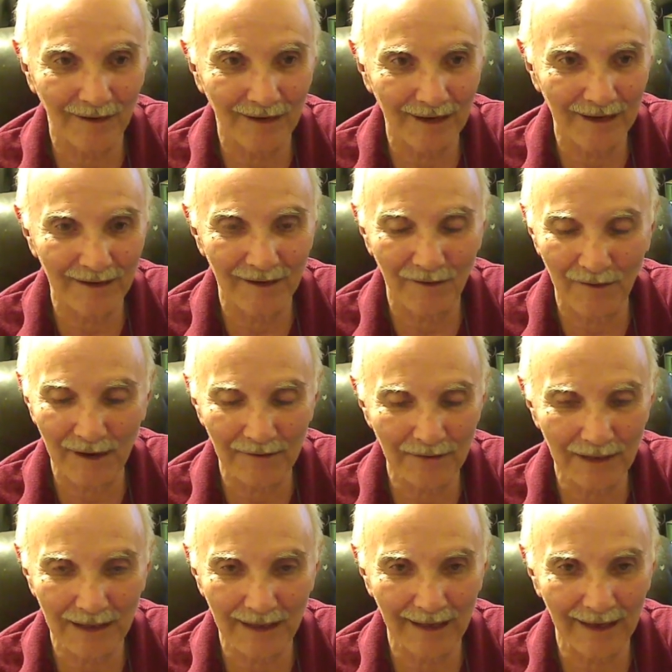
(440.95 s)
You don't have to
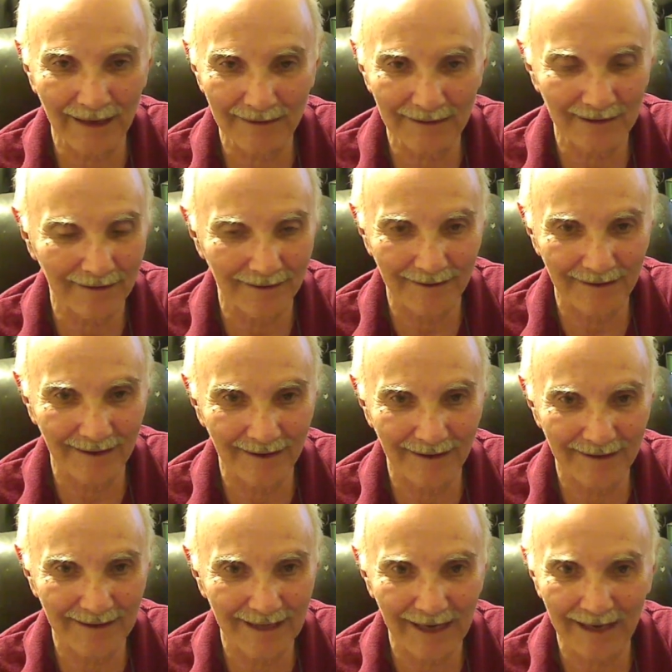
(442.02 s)
get out there and get a
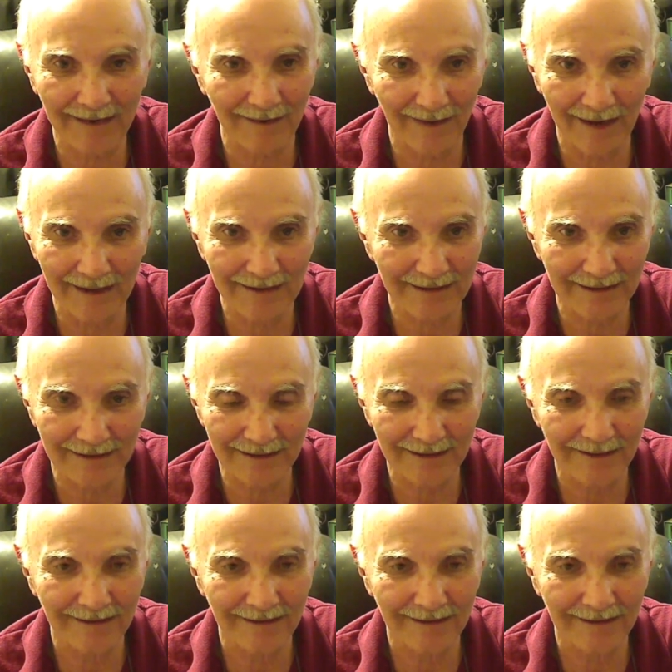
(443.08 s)
tech license.